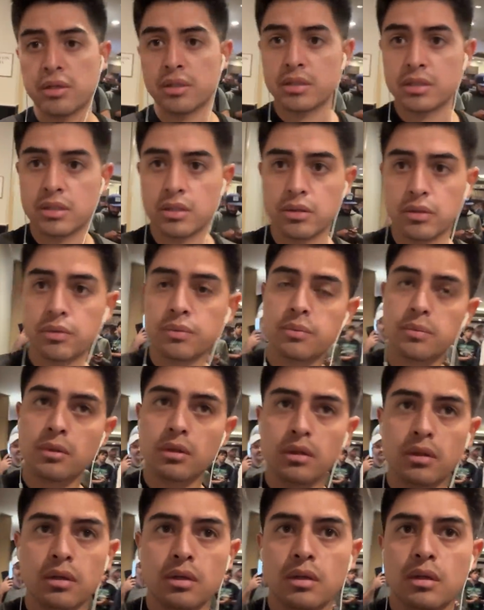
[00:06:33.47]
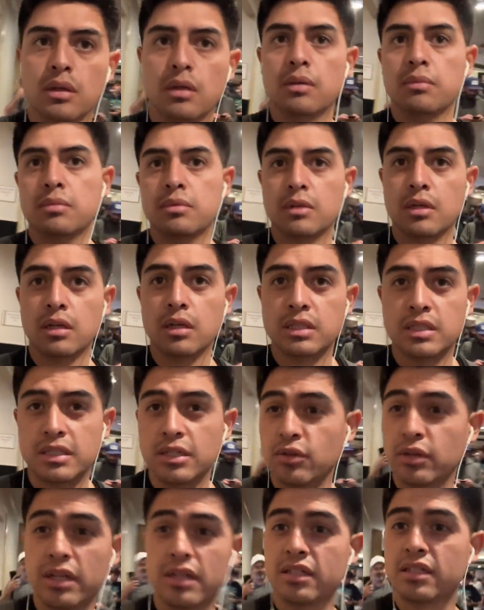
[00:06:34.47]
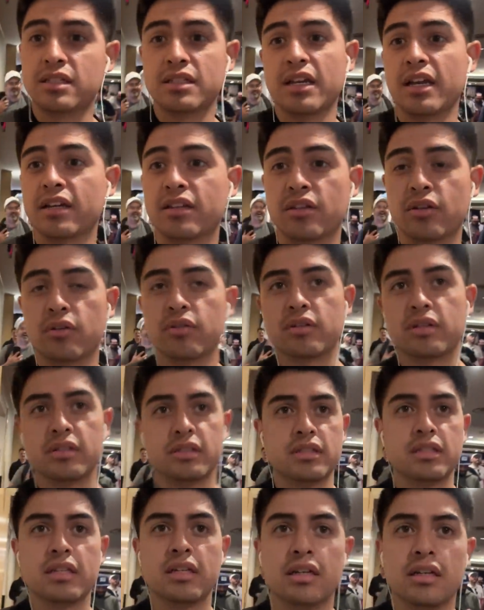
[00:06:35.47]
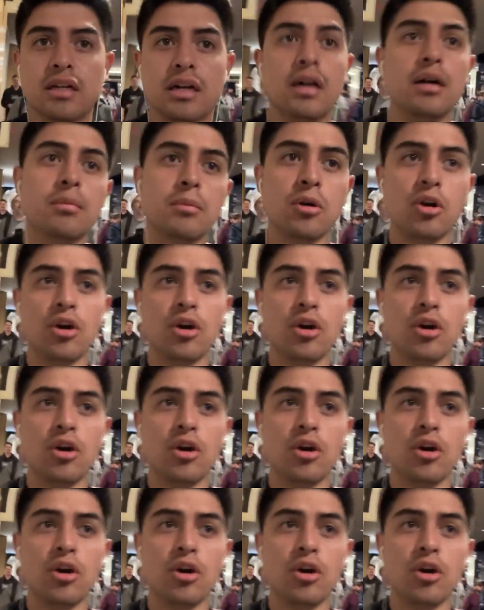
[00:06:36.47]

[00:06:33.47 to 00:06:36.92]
so I'm gonna still get a snack though. I'm